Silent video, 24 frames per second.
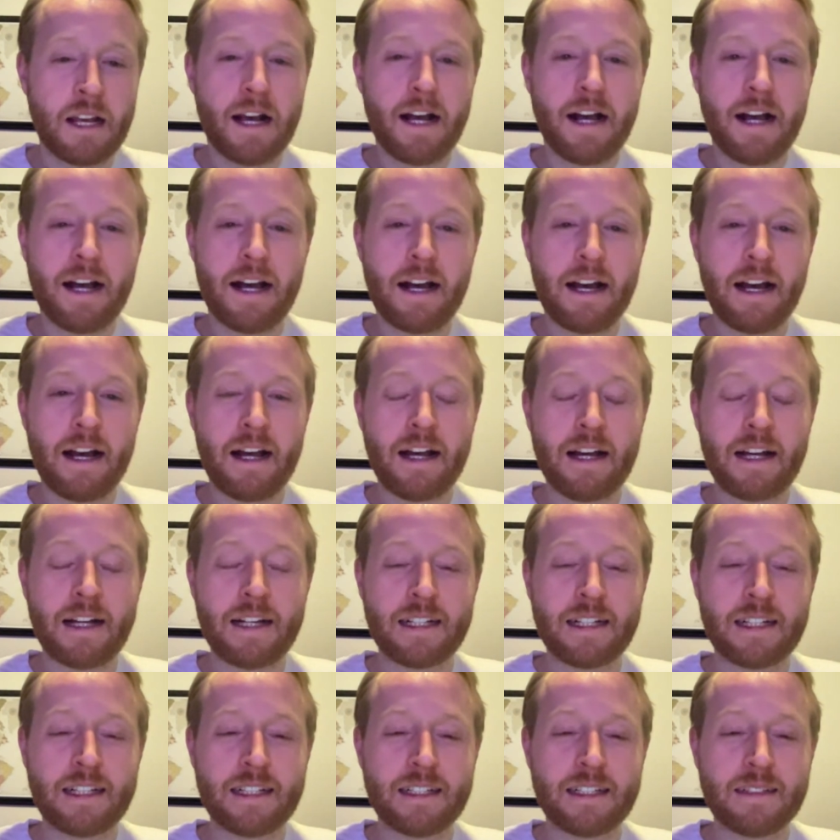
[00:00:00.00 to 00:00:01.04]

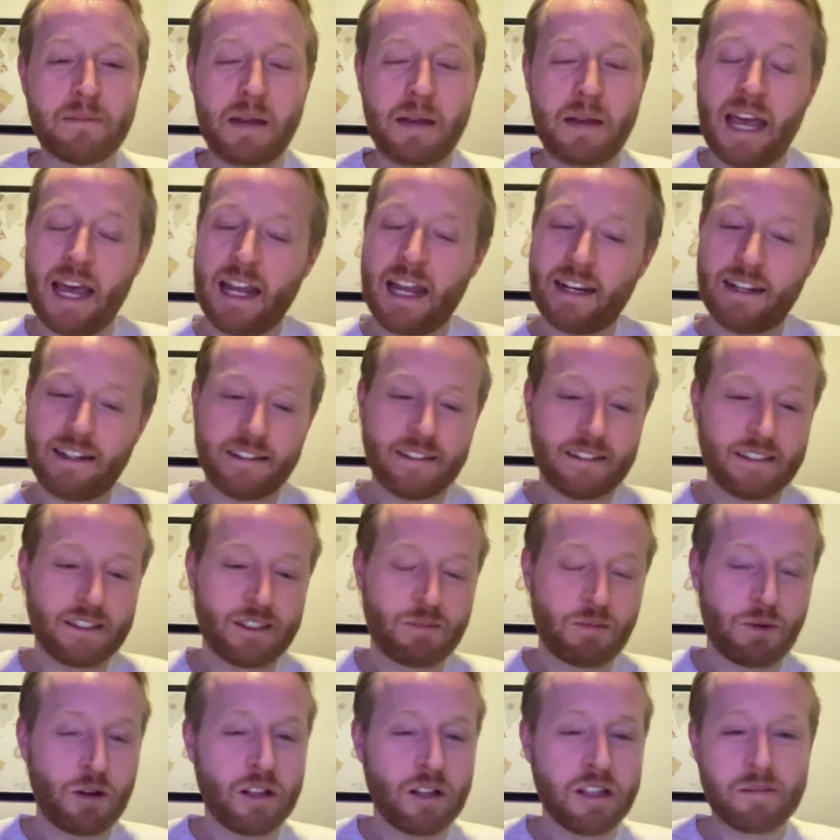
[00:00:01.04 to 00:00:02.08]
Man,
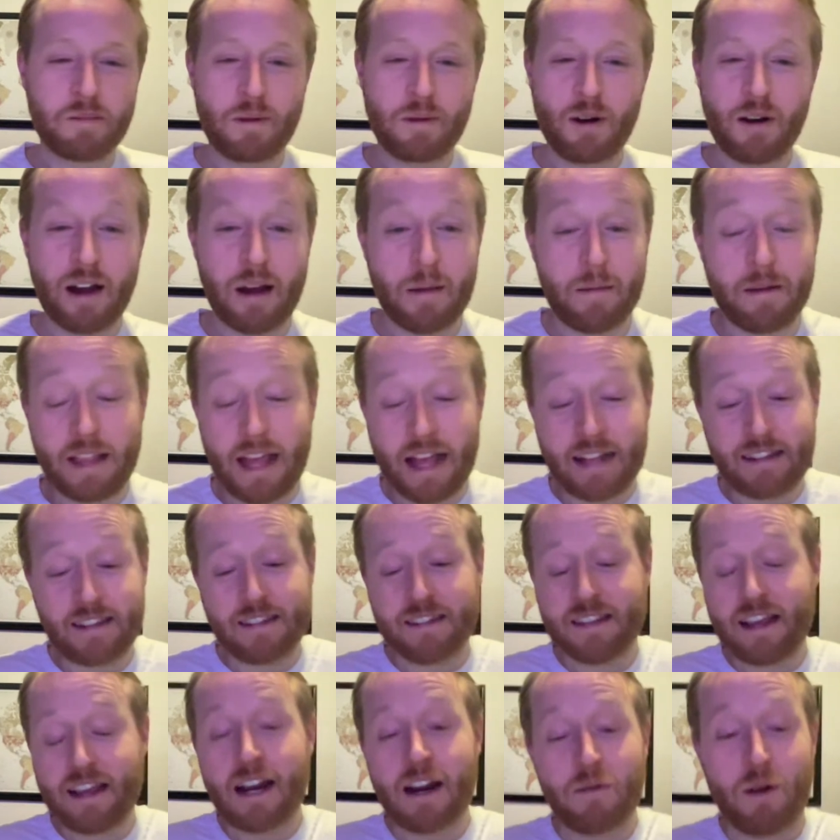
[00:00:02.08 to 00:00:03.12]
Sporting Lisboa, I mean, that's the
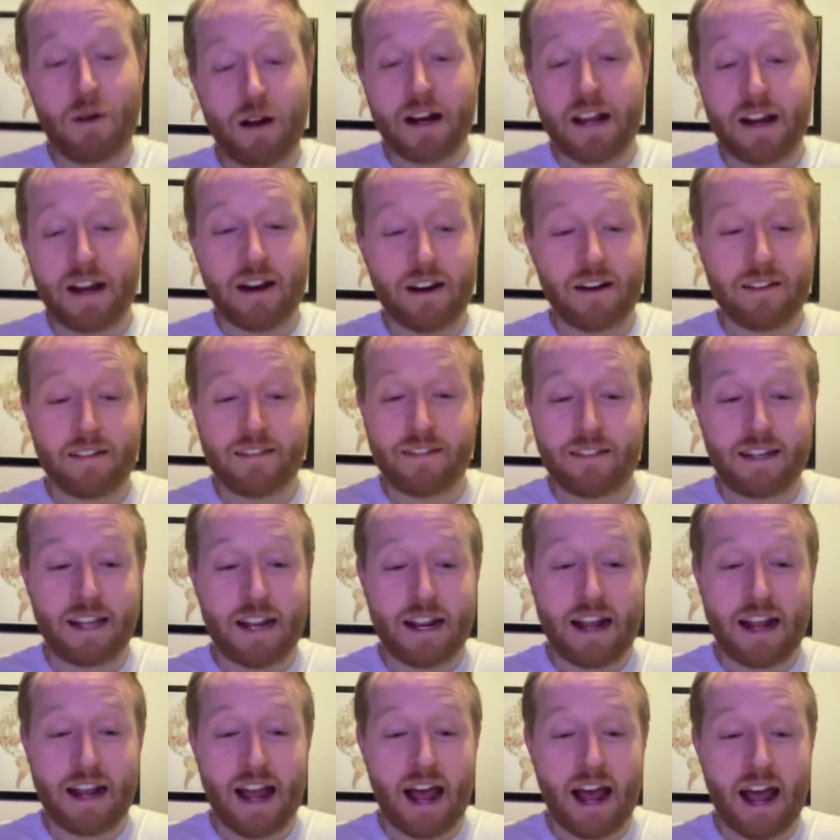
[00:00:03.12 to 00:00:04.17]
side I want here,
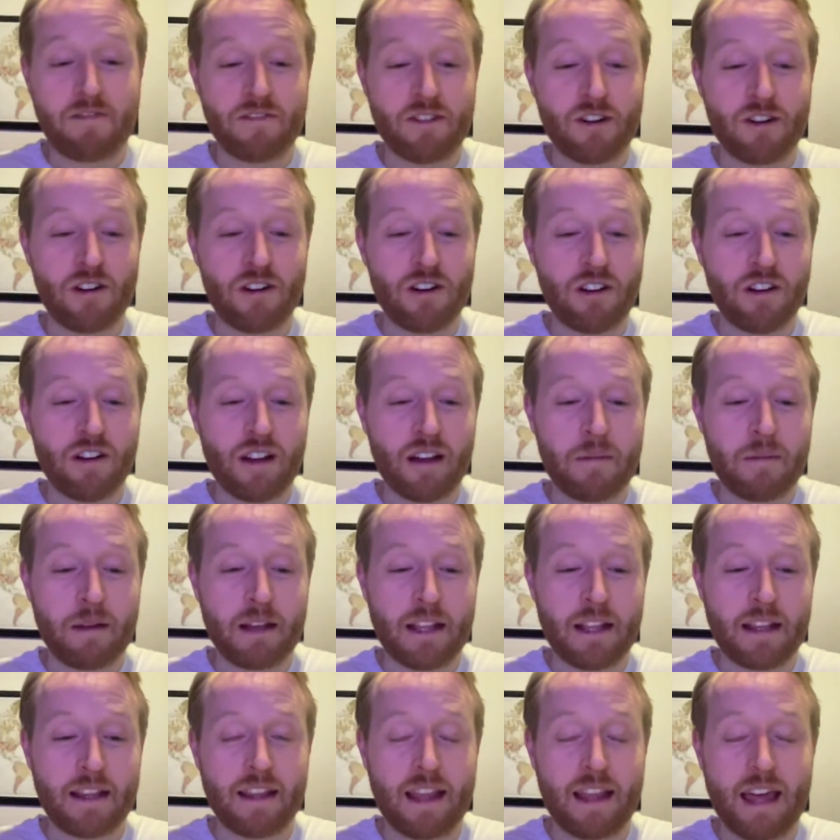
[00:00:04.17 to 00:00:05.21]
getting a half of a goal. I
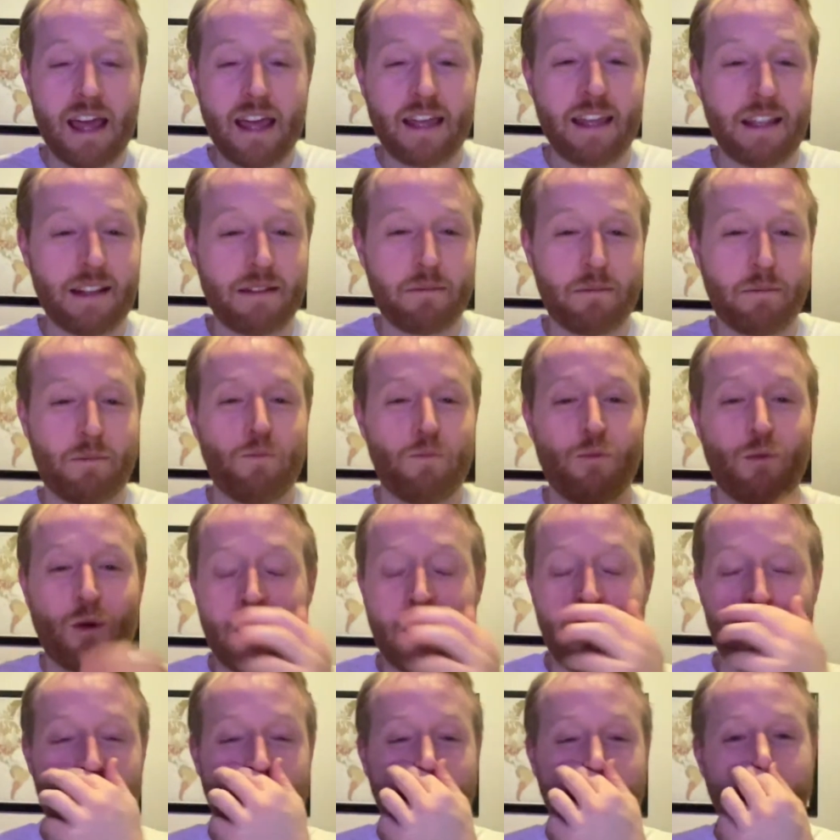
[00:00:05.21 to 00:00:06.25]
mean, they could win
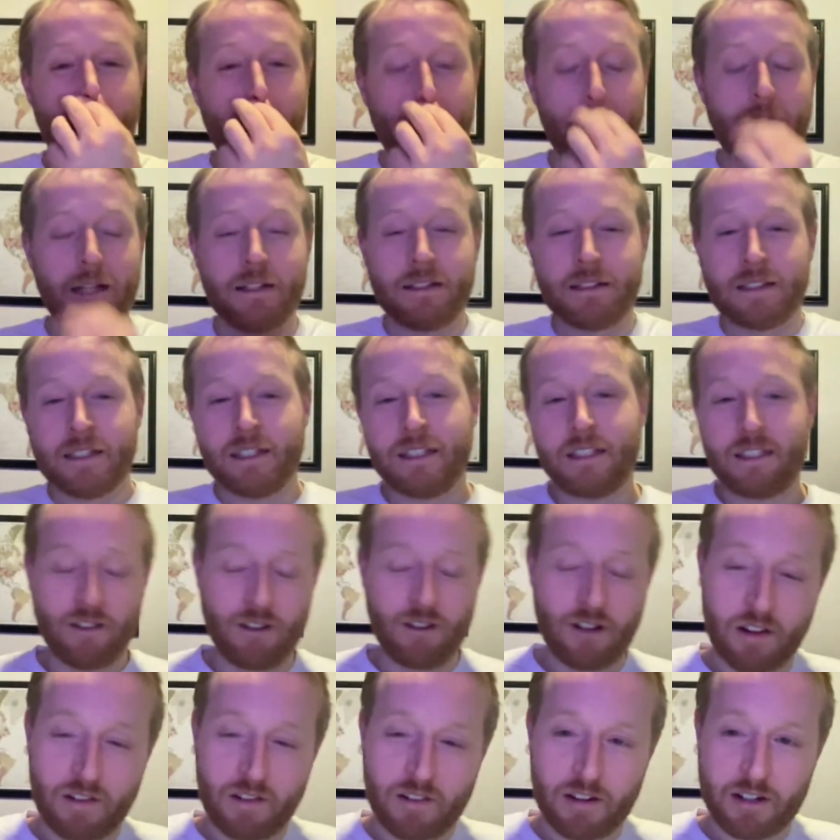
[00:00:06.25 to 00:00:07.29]
1-0. You
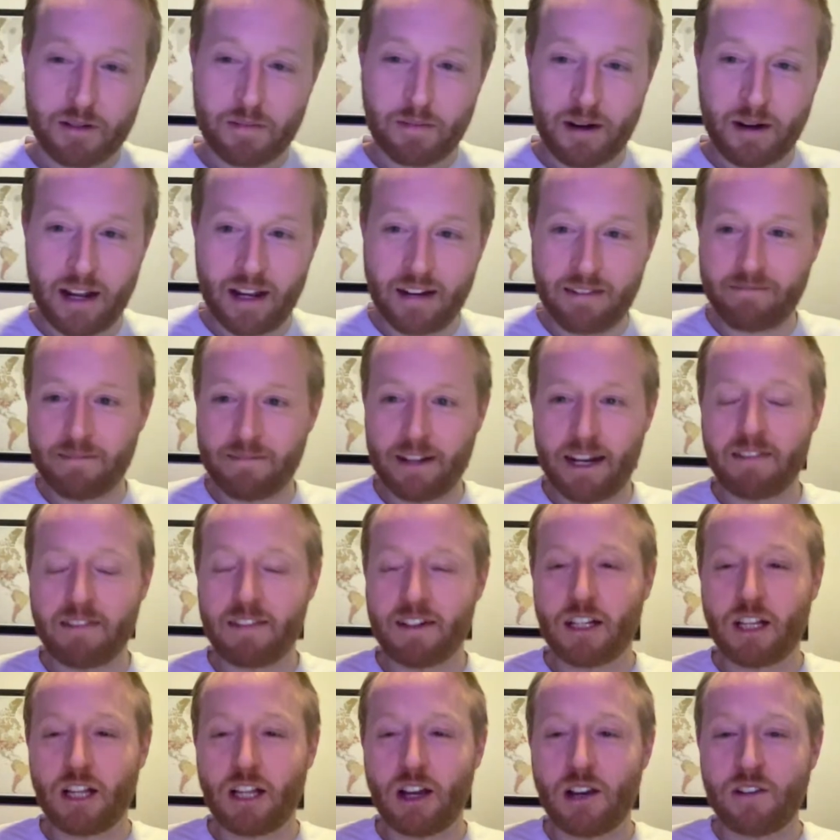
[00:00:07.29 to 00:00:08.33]
cover your spread, not even
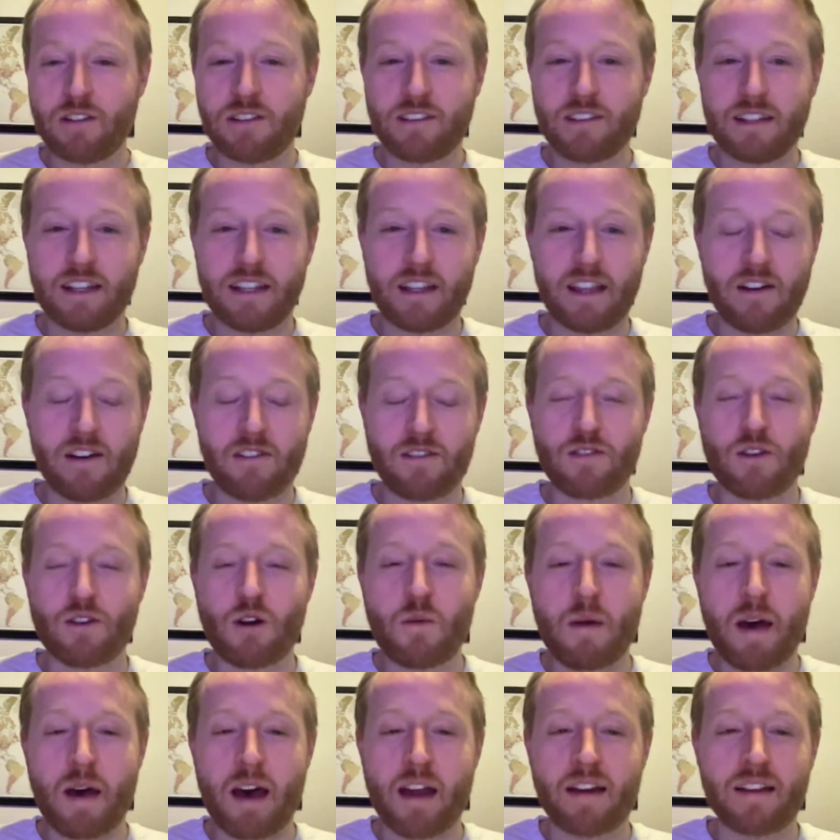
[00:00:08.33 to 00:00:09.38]
close, and they're so
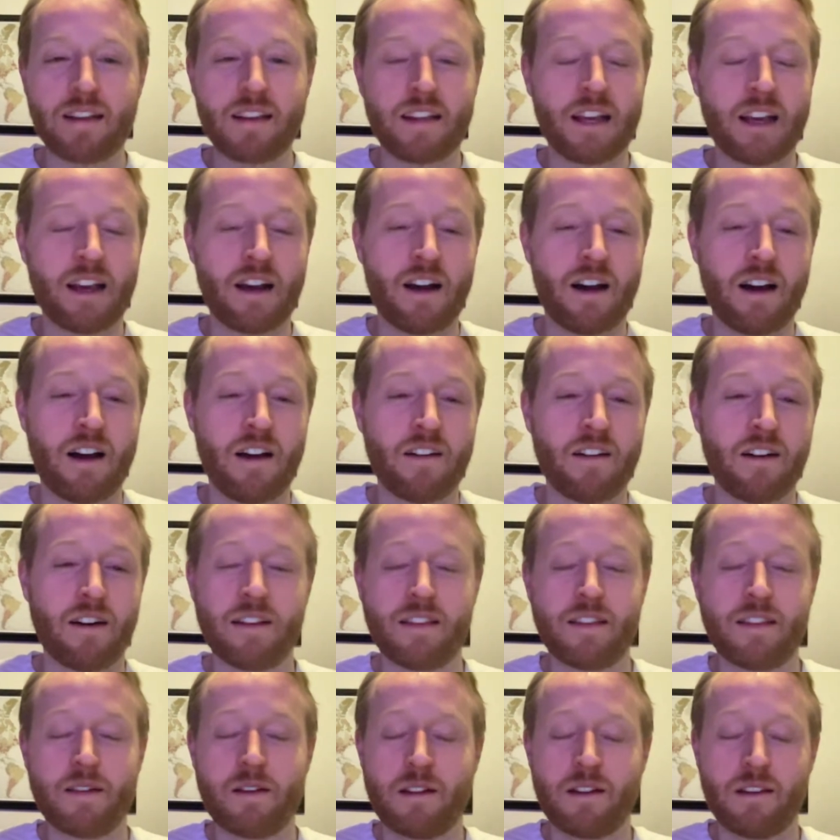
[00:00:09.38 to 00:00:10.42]
mad at the kickoff or
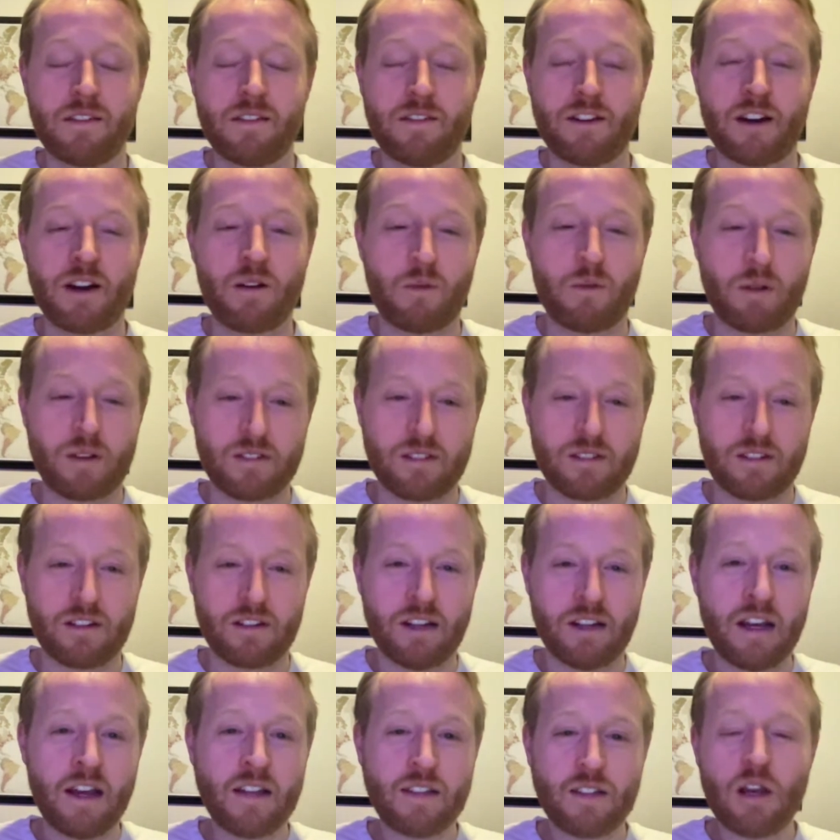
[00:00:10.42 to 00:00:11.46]
at the final whistle.
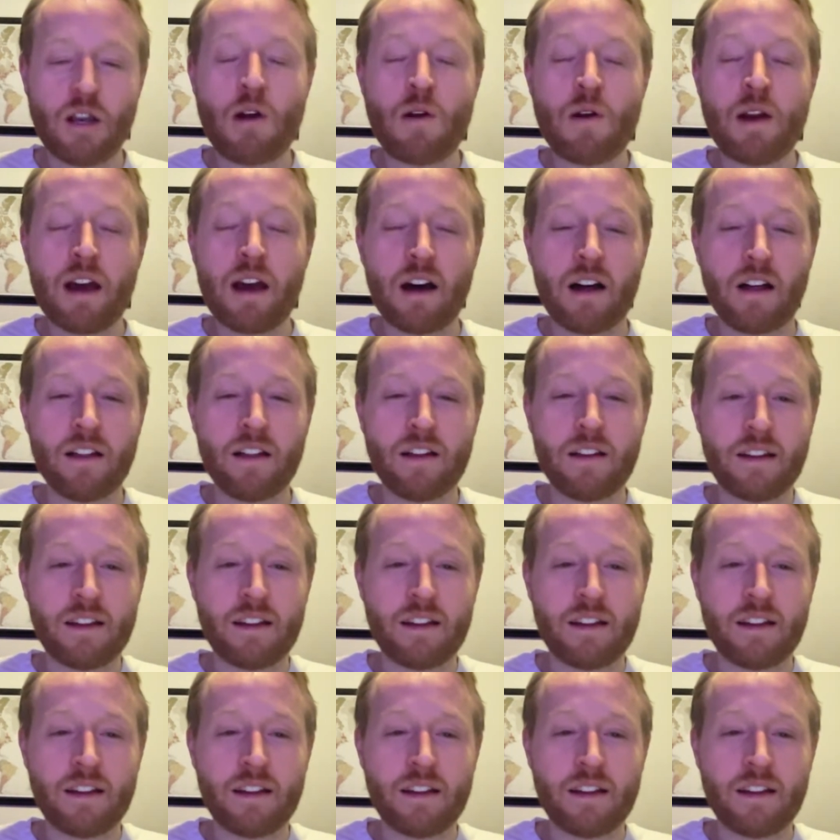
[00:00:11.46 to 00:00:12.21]
2-0,